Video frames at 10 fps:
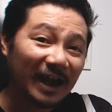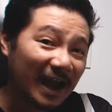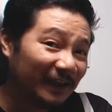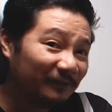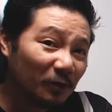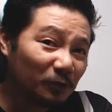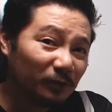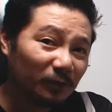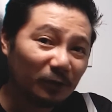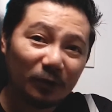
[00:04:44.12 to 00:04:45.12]

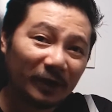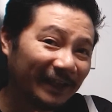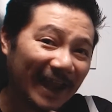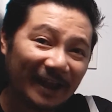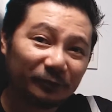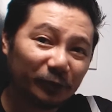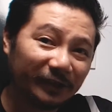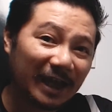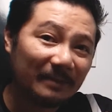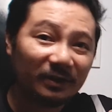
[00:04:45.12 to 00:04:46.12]
iPhone or an
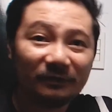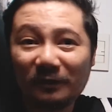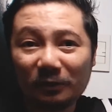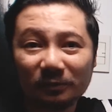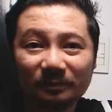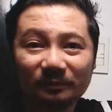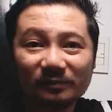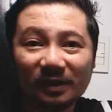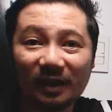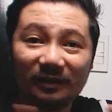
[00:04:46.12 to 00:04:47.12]
Android camera phone?
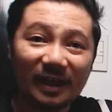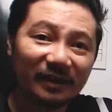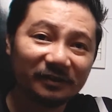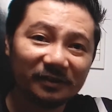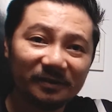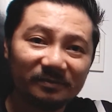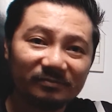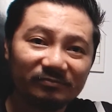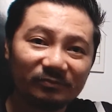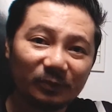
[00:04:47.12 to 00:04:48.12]
And the answer?
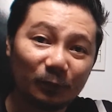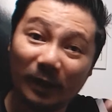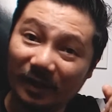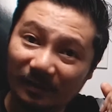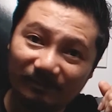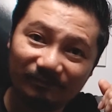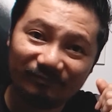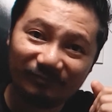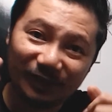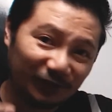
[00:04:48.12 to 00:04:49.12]
Well,
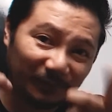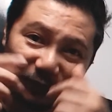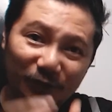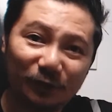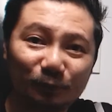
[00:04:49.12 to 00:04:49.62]
it's up to you.